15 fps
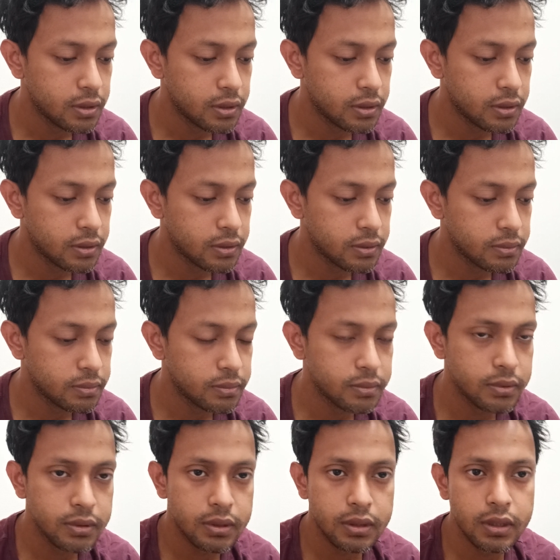uh,
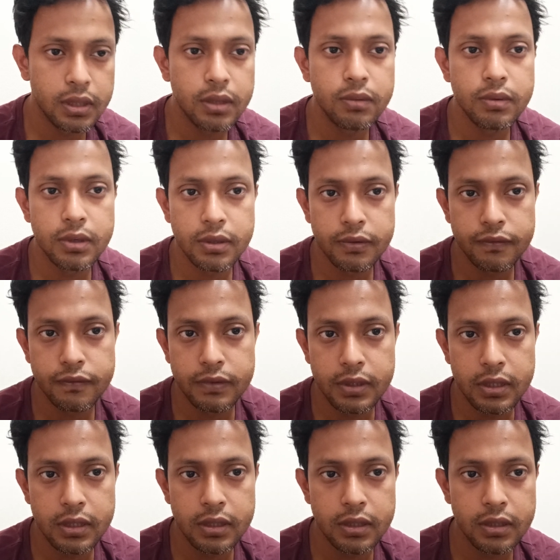get rid of
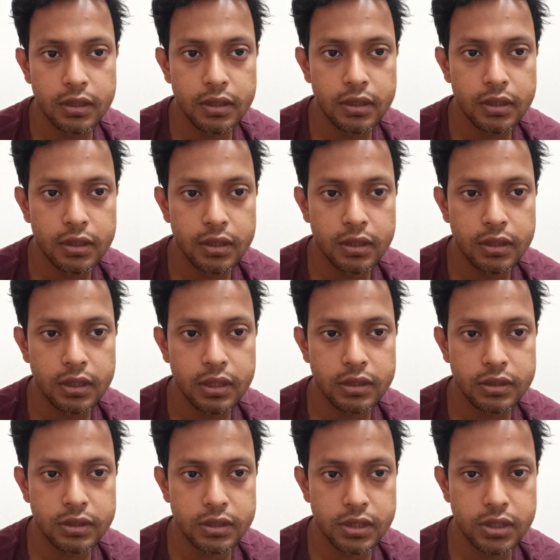the
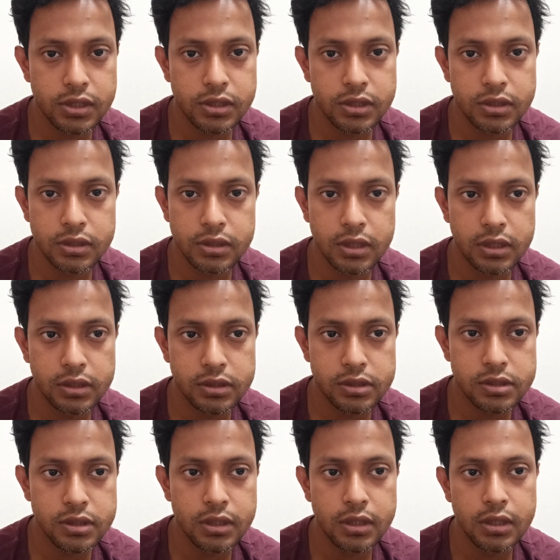hesitation that
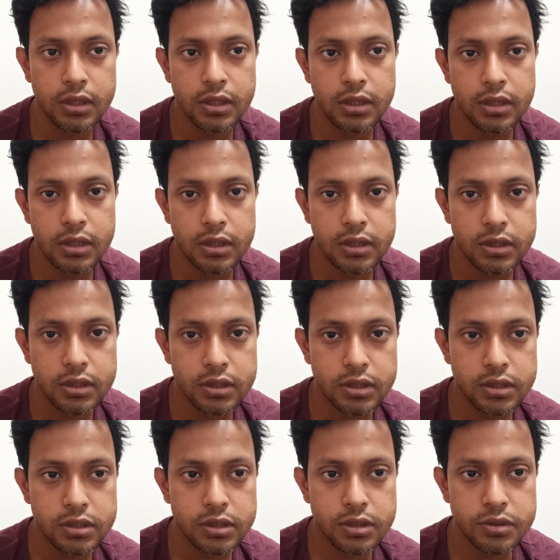is
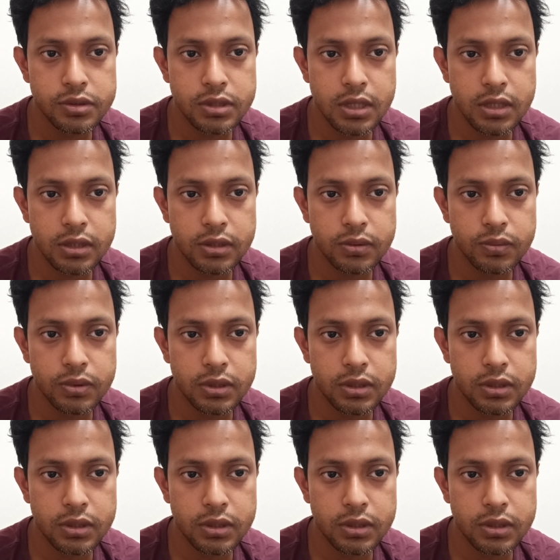associated